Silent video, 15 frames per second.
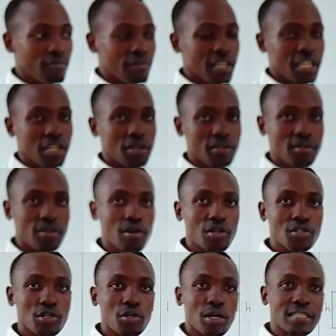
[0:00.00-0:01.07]
video.
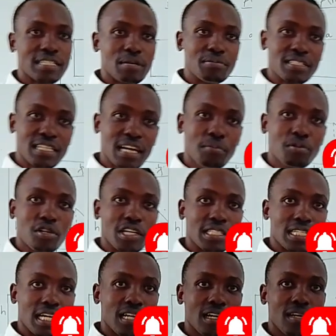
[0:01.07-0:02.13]
Also subscribe to our
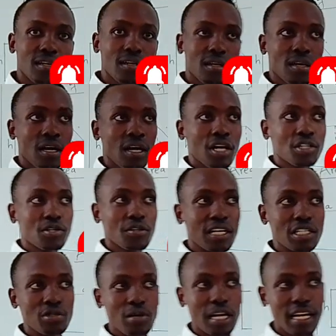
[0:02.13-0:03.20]
channel so
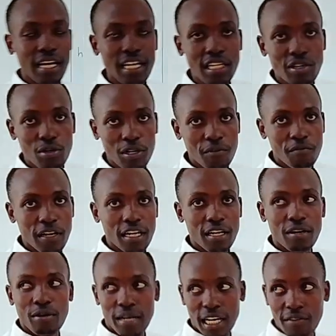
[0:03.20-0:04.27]
that you can get
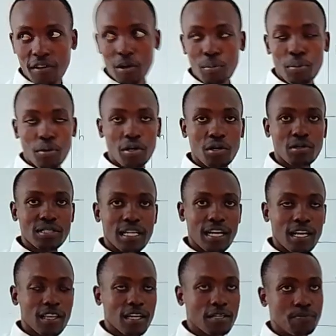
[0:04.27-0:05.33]
notified whenever we produce
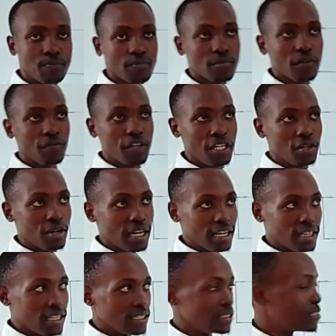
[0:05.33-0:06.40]
another video
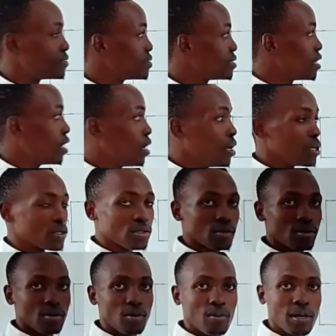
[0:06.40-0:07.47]
like this.
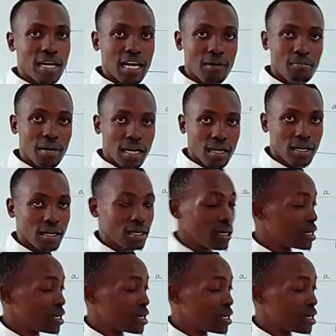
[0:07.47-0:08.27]
So welcome back.